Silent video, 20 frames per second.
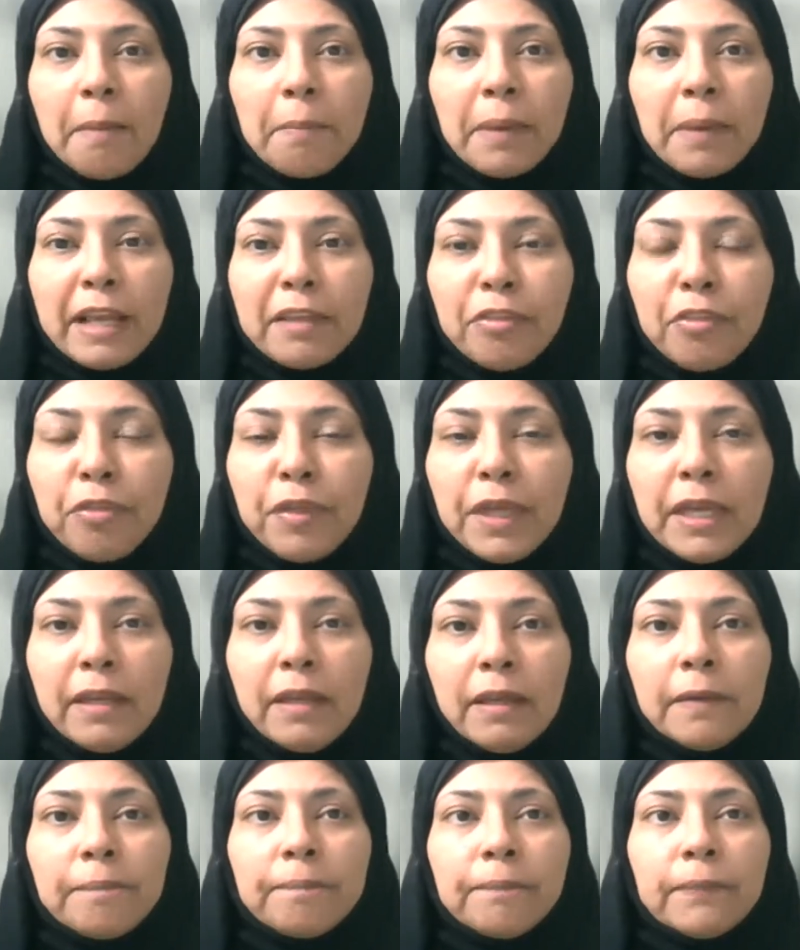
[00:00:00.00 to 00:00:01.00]
But I
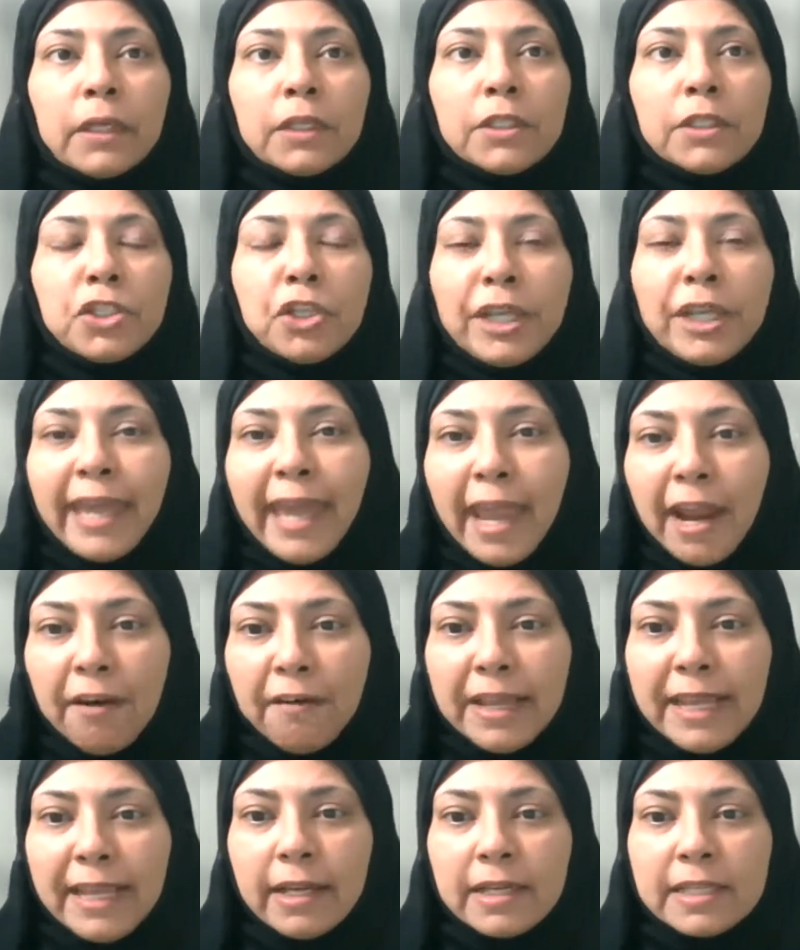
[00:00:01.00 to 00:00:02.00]
think to
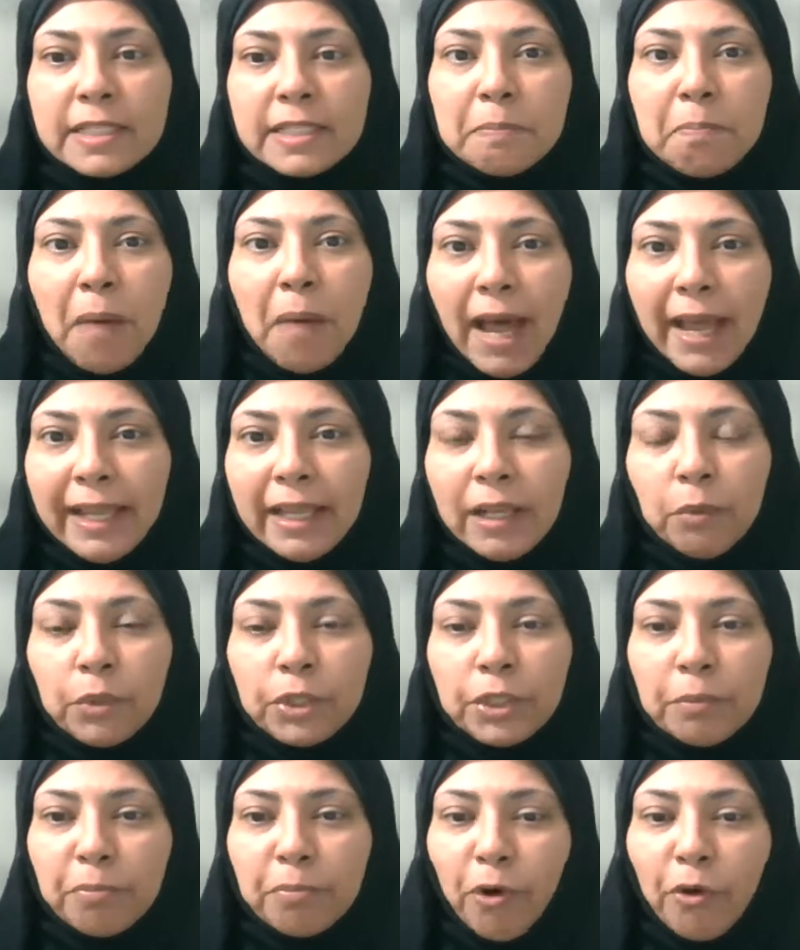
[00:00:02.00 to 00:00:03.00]
carry a smile
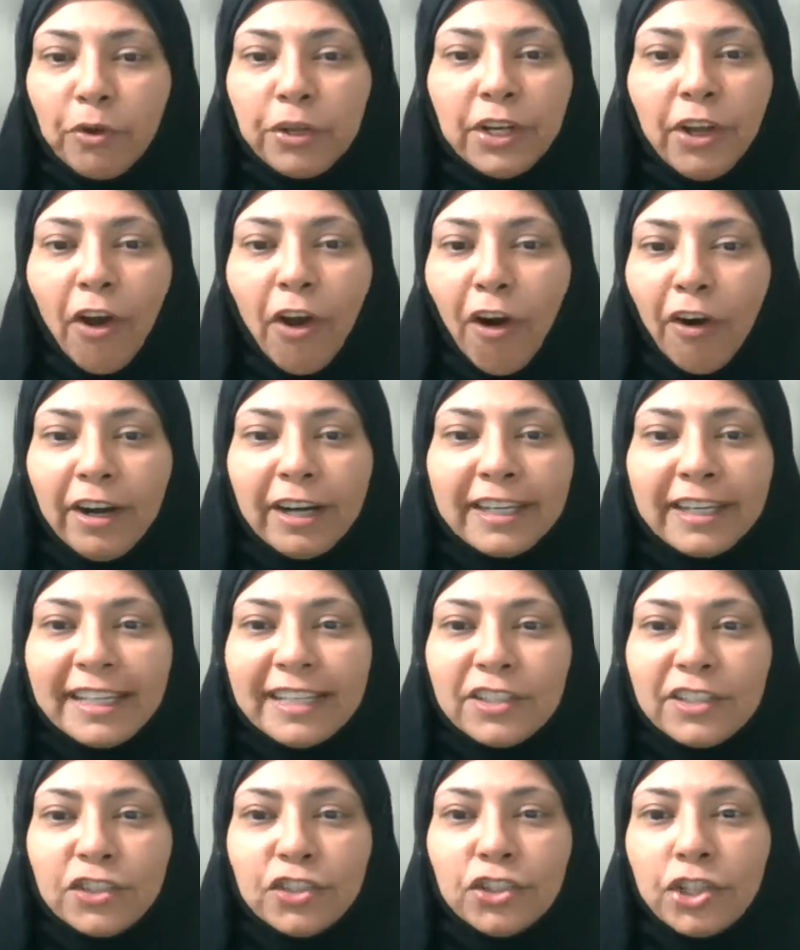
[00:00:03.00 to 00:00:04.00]
with a broken heart
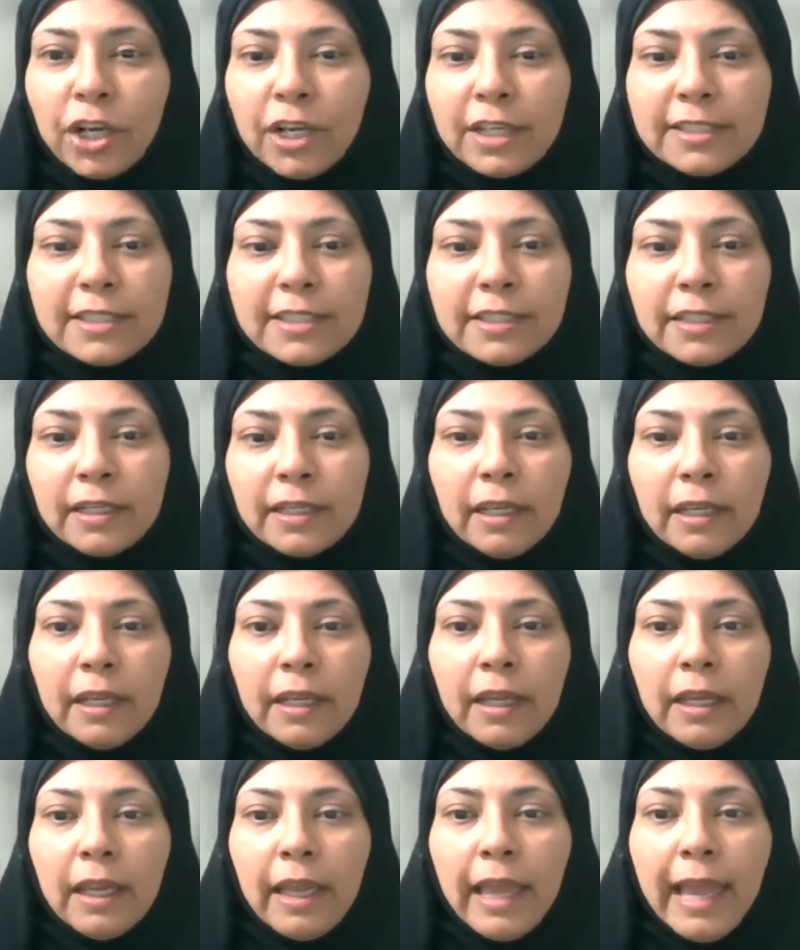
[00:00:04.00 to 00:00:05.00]
is just
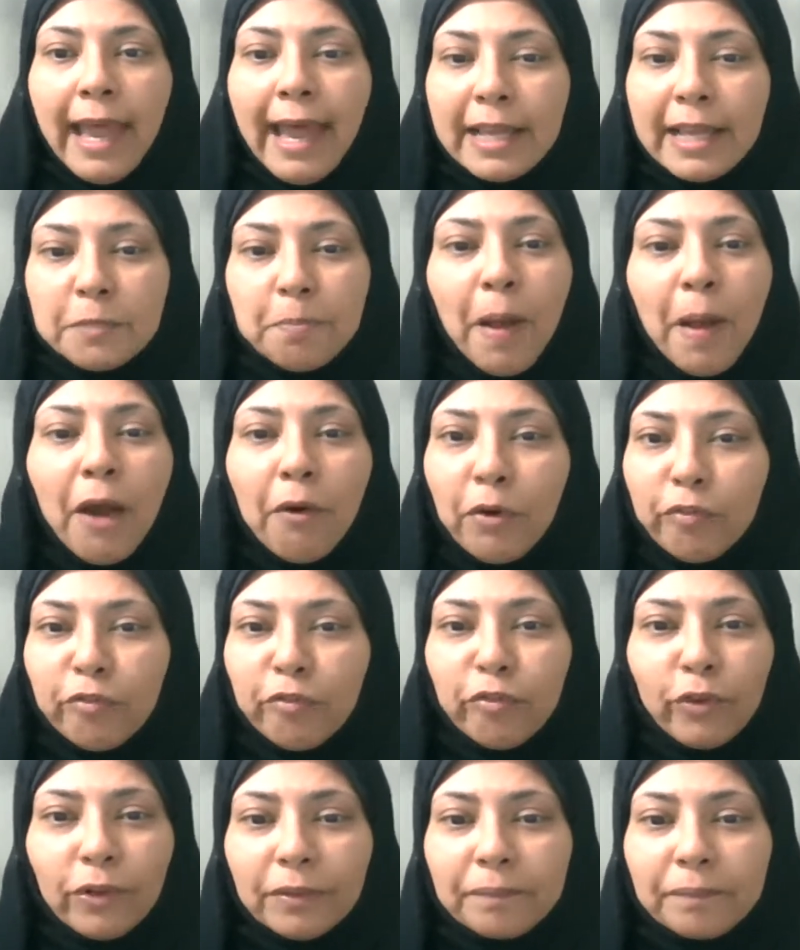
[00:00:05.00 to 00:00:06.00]
as
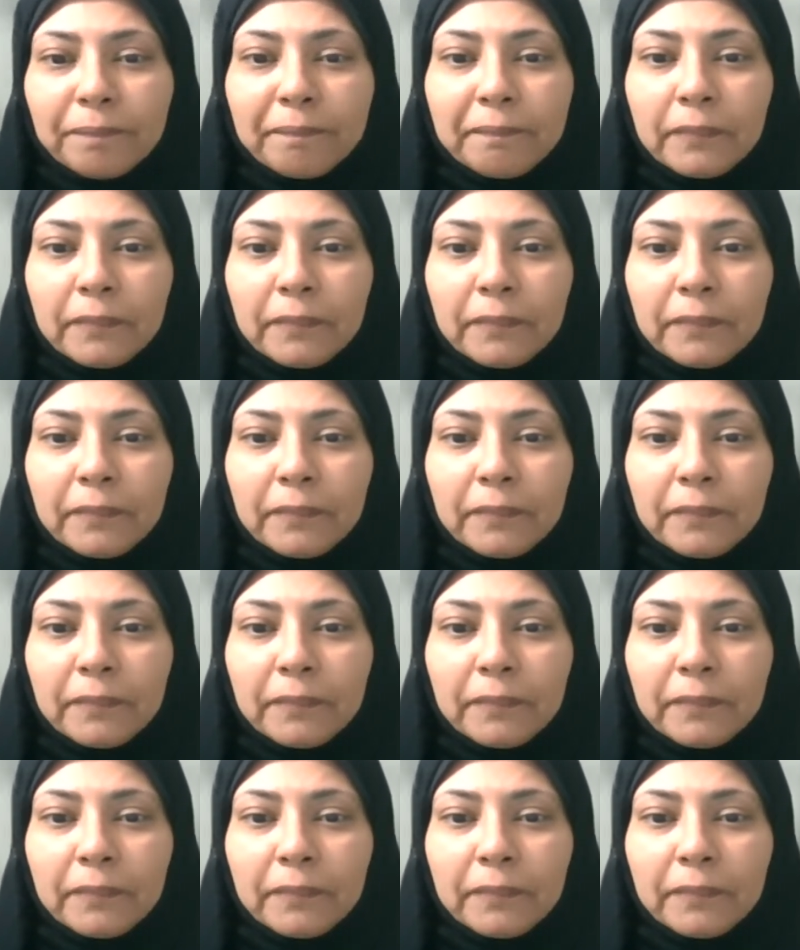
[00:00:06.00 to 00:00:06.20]
powerful.